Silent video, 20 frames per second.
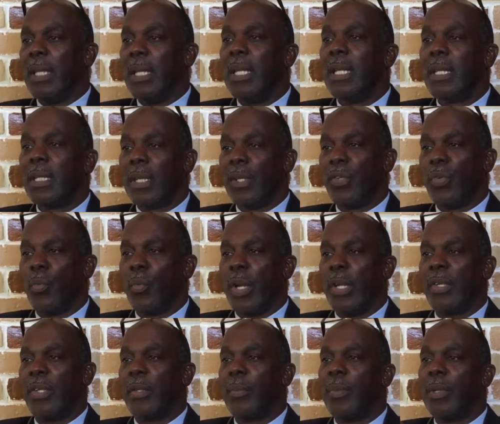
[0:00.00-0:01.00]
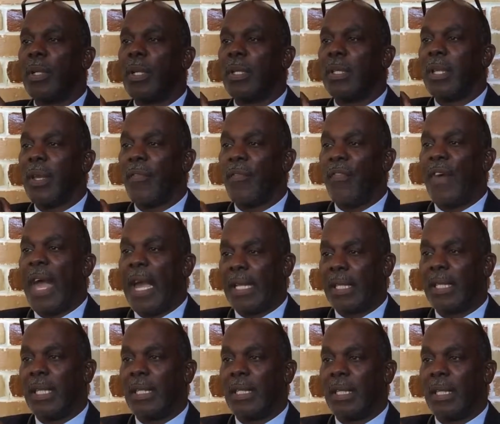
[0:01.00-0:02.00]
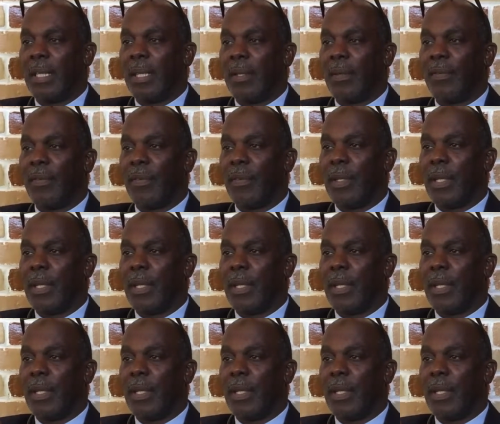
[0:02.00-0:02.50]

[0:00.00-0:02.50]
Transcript: in these situations, because they're fact sensitive.